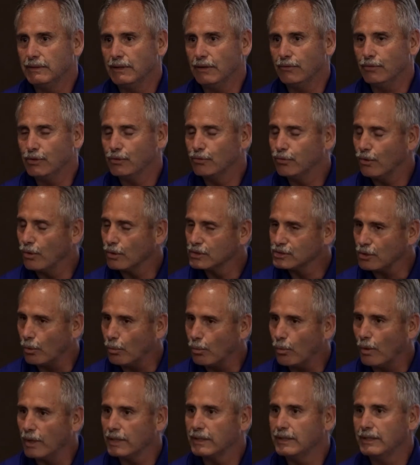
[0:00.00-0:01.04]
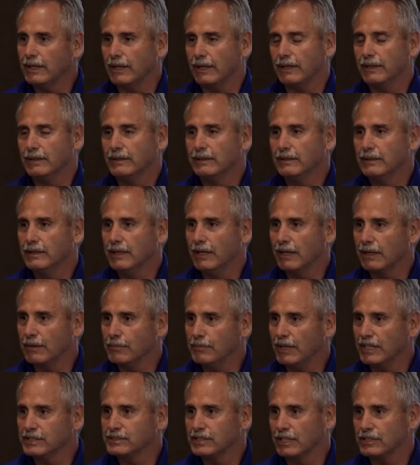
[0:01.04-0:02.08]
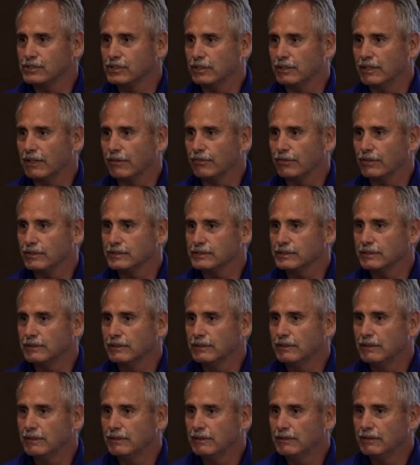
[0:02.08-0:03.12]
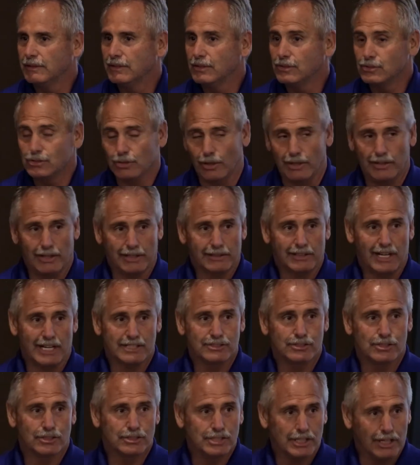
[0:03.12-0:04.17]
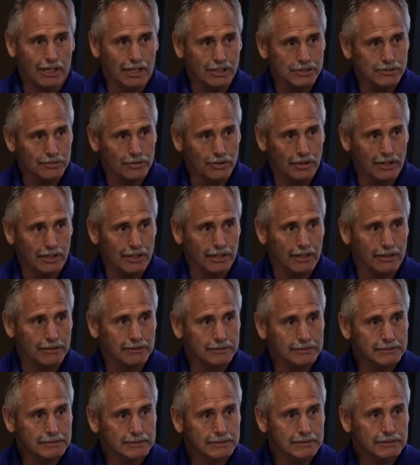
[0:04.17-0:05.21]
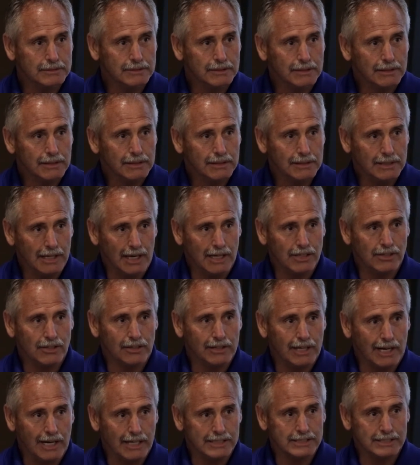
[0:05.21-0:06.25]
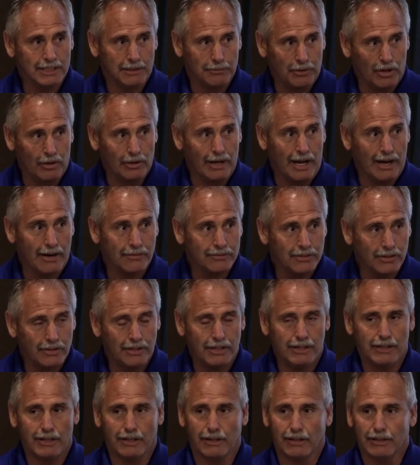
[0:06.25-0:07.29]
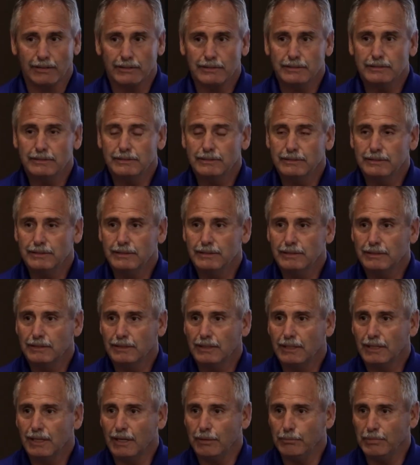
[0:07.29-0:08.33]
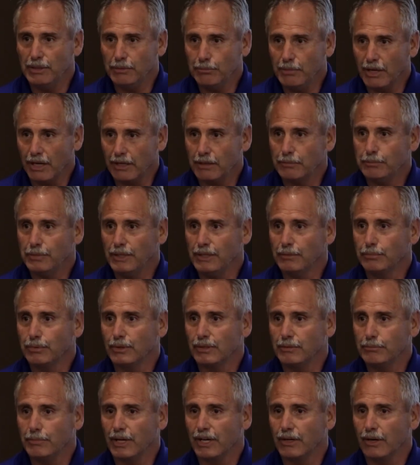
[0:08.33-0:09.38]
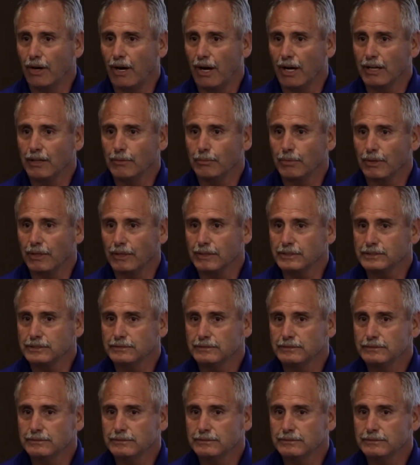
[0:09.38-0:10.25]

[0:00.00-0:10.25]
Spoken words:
If you focus on one kid, it can make such a difference. So I think that's your challenge for the year. Can your guys come out after the year and be better people and better hockey players?